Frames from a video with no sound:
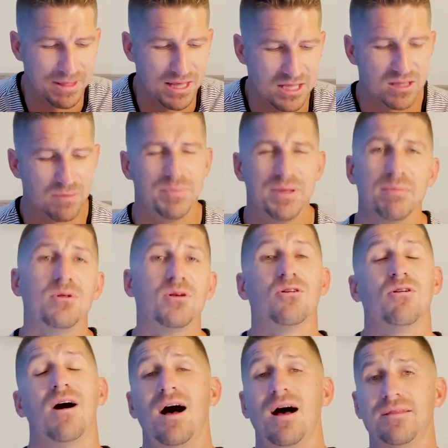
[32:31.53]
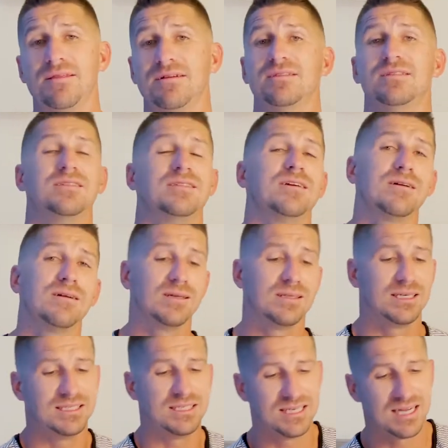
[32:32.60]
The biblical authors
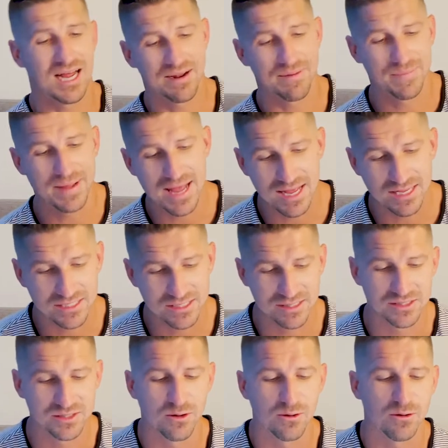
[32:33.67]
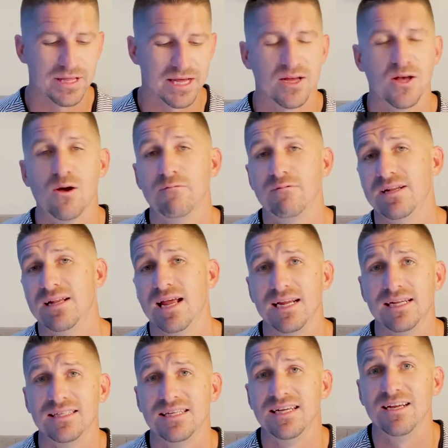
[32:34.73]
certainly did not imagine the toll that
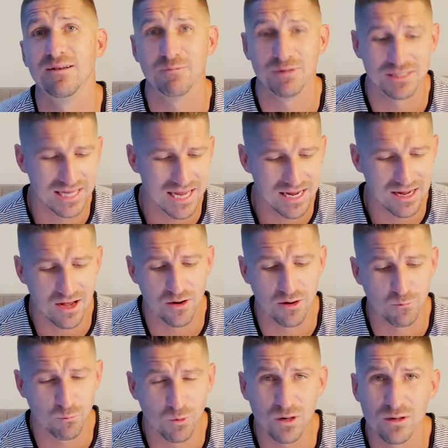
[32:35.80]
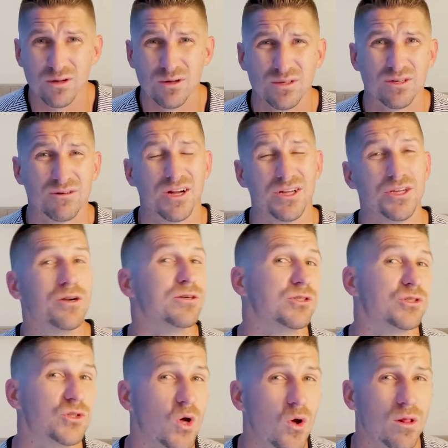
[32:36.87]
COVID-19 would take on our world, or on your
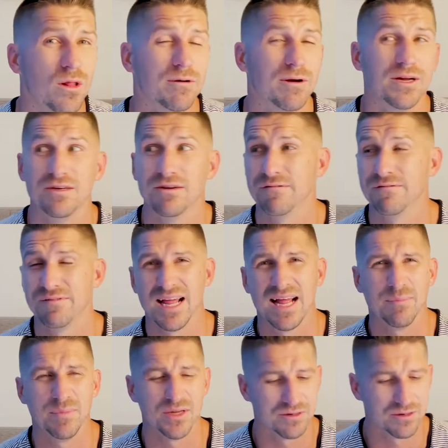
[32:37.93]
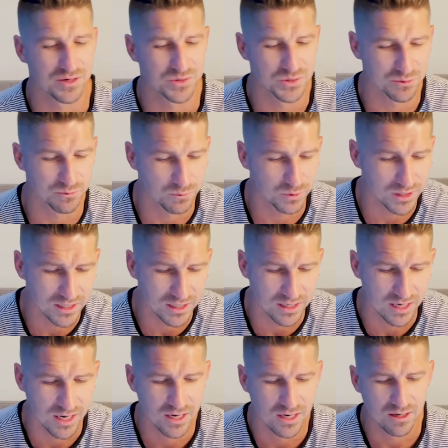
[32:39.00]
soul, or on your family, or on your work,
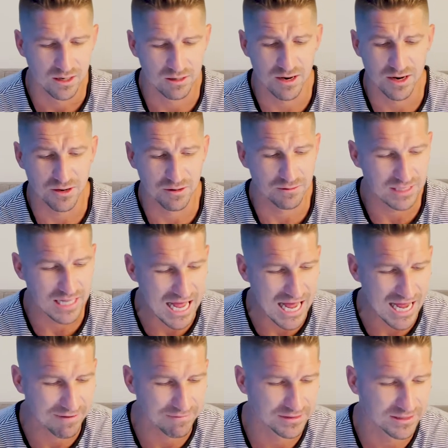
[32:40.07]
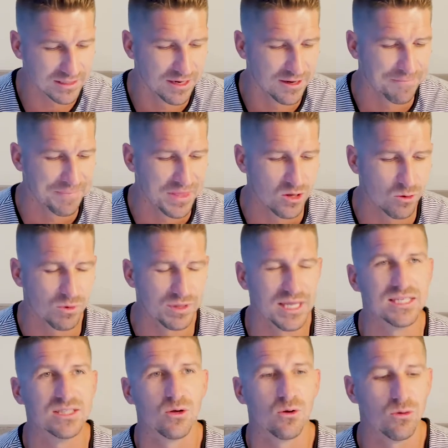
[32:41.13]
or on our lives when
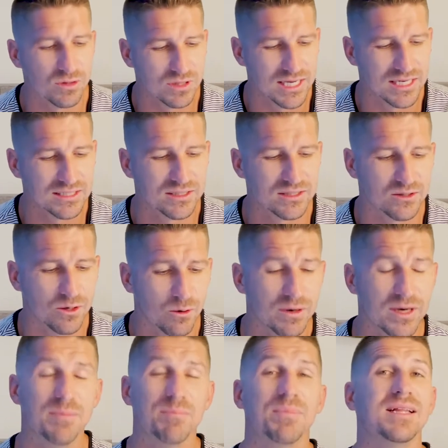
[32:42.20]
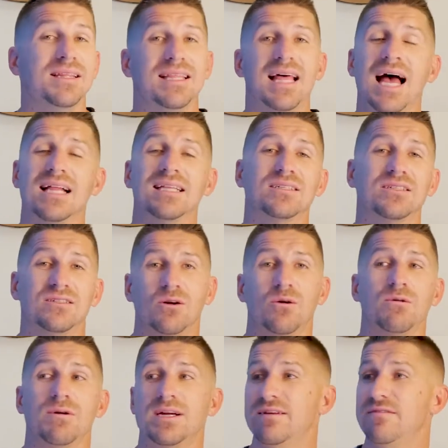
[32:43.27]
they told this story. But that
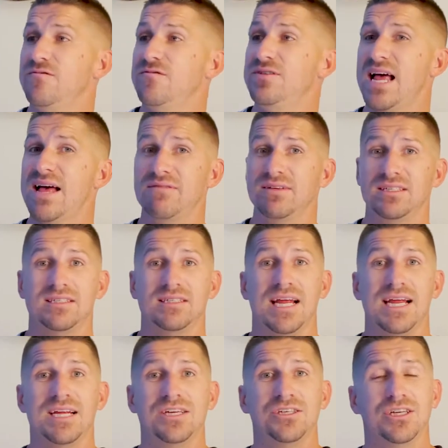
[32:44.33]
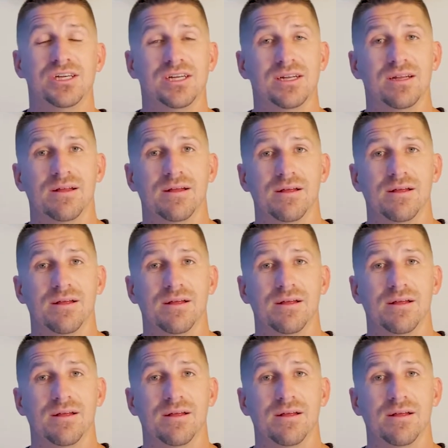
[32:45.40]
story of devastation,